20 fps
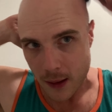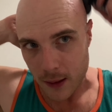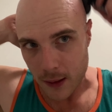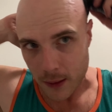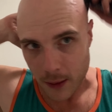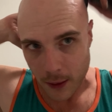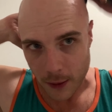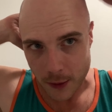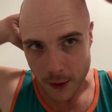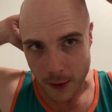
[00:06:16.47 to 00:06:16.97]

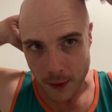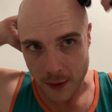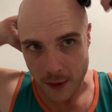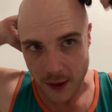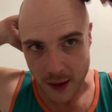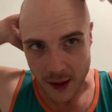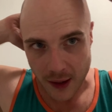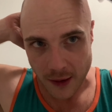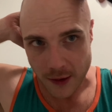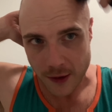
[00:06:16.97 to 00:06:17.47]
I'll do
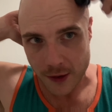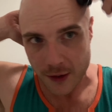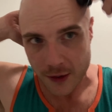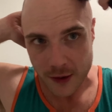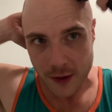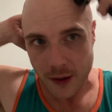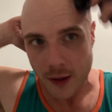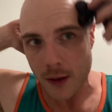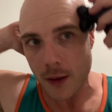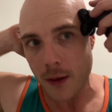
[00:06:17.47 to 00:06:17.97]
this.
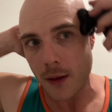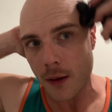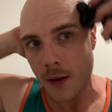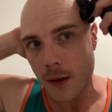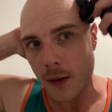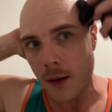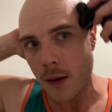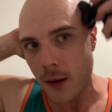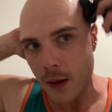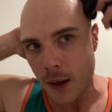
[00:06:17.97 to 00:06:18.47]

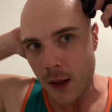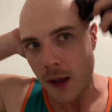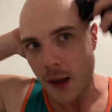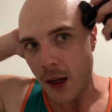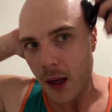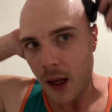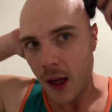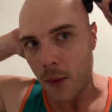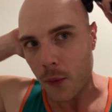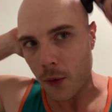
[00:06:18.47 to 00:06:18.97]

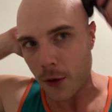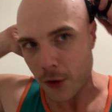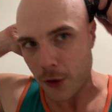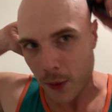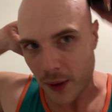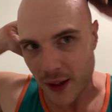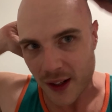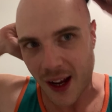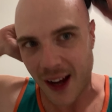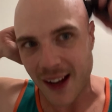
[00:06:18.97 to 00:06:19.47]
We'll do a
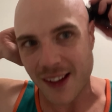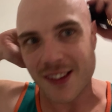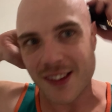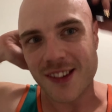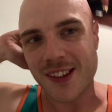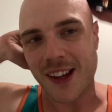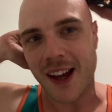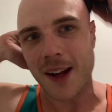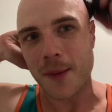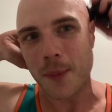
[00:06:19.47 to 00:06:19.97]
nice
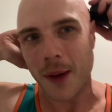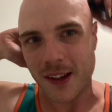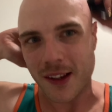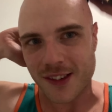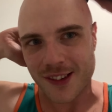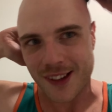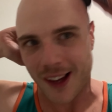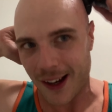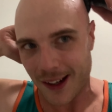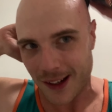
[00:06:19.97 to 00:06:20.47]

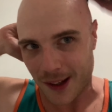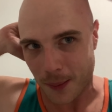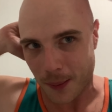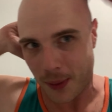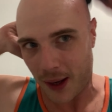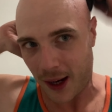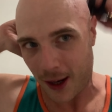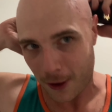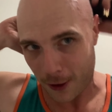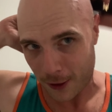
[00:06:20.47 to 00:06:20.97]
side-by-side
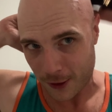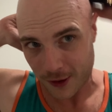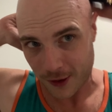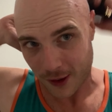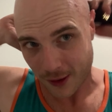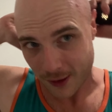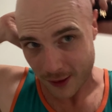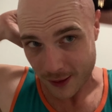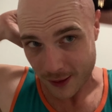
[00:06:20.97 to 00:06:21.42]
comparison.